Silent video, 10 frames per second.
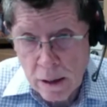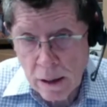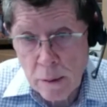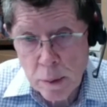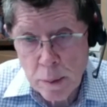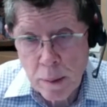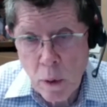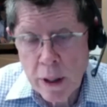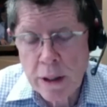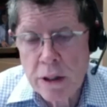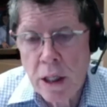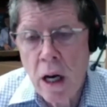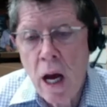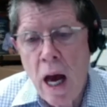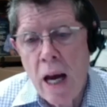so that was a big market share
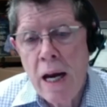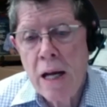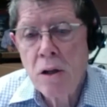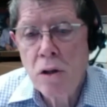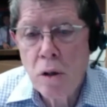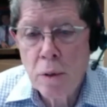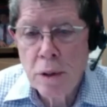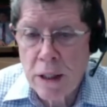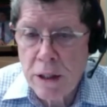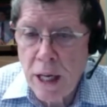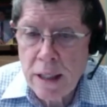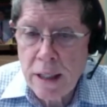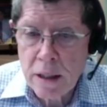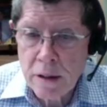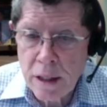and it had to do with i changed
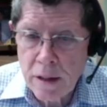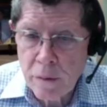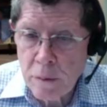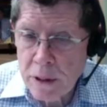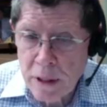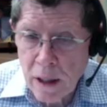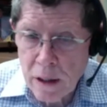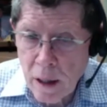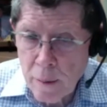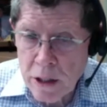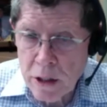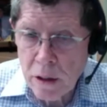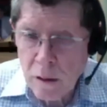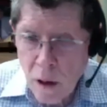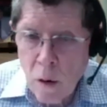the thing from just telling you how much
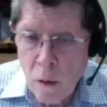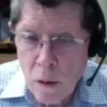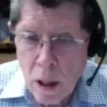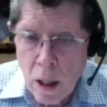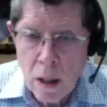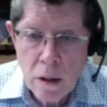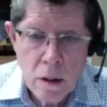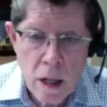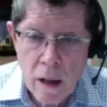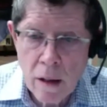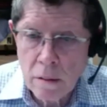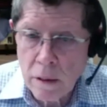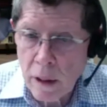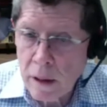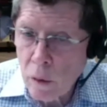you owed to
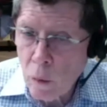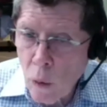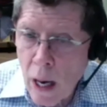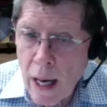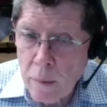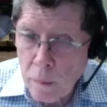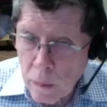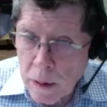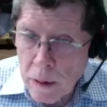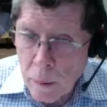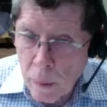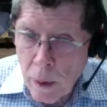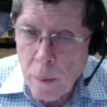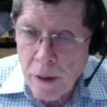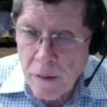telling you why it's
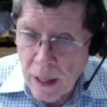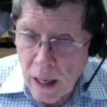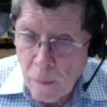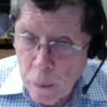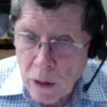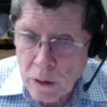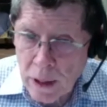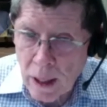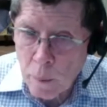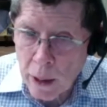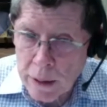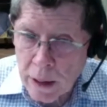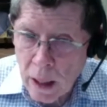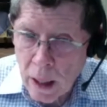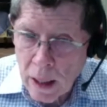appropriate that i billed you that much
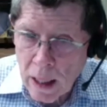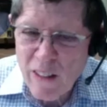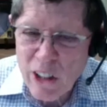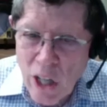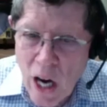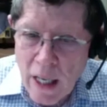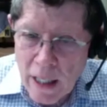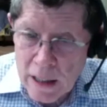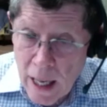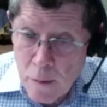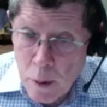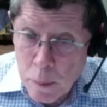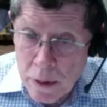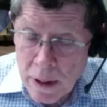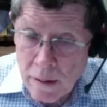kind of a shocking statement of
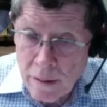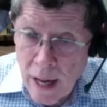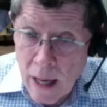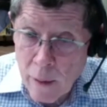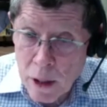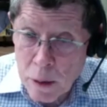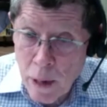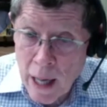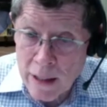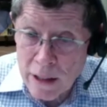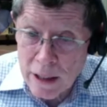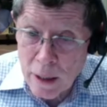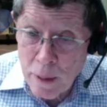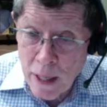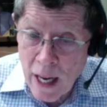perceived value when i was practicing as a
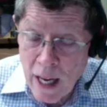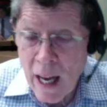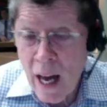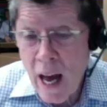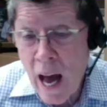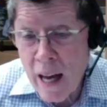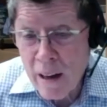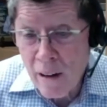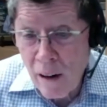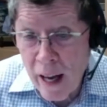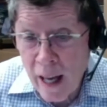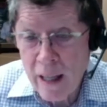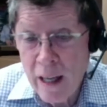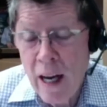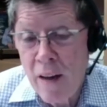cpa i had a client
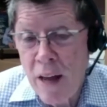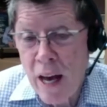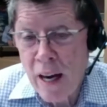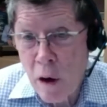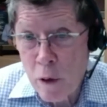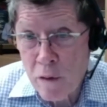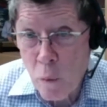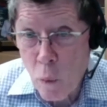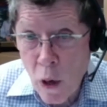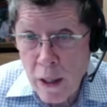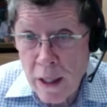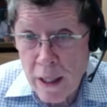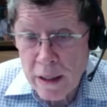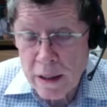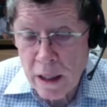that i went from one
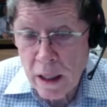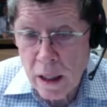dentist